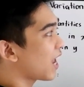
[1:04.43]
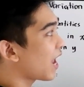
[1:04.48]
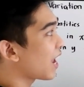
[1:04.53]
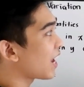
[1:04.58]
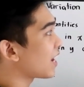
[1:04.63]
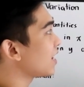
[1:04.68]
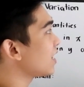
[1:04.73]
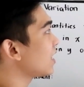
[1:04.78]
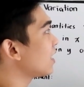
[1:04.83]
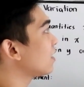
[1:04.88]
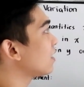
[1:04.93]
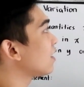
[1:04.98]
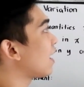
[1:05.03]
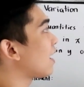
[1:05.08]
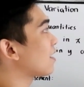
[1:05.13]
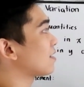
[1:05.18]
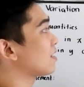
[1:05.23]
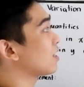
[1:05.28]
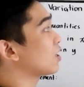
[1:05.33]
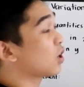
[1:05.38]
k
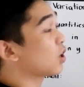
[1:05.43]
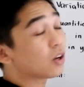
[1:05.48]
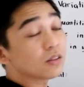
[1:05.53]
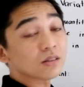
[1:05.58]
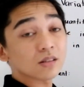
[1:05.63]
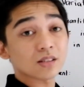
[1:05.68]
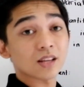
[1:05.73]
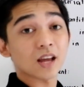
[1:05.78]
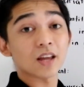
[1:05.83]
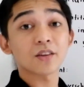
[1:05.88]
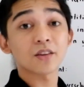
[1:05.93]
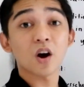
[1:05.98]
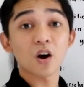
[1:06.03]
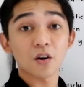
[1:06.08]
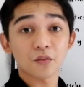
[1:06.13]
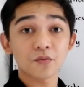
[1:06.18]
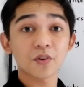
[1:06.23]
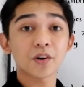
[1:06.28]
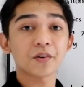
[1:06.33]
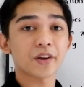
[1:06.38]
as the constant
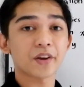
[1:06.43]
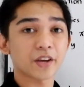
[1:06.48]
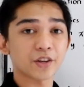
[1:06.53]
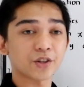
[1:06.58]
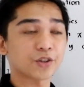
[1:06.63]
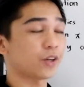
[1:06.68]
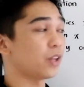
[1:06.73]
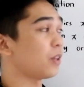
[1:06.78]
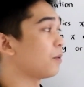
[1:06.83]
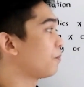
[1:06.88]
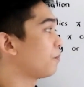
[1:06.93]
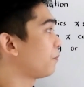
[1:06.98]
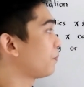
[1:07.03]
of variation.